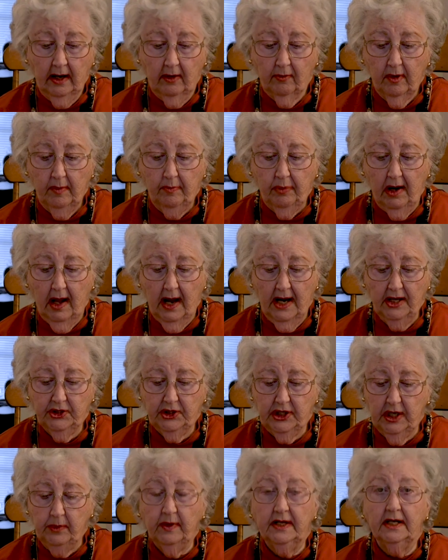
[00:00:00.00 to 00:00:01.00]
replied
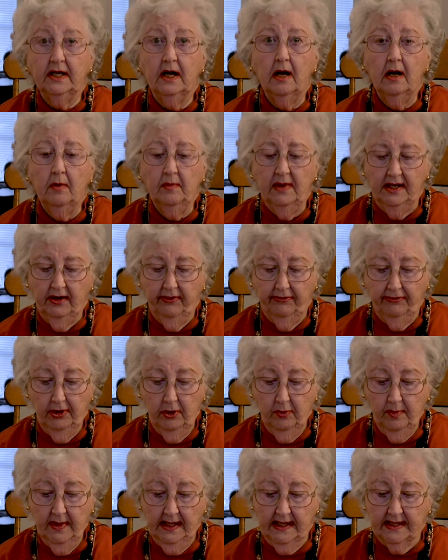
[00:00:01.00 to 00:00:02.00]
she would come in a
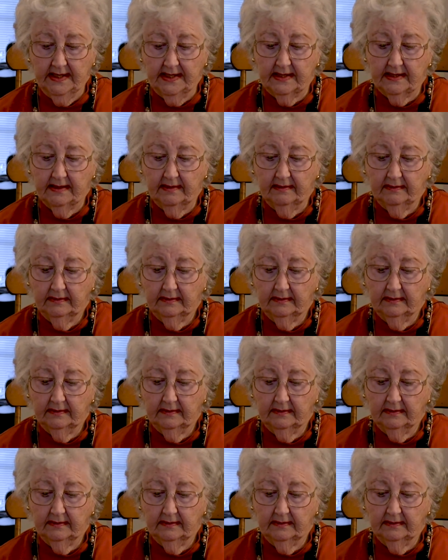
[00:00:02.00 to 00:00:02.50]
few minutes.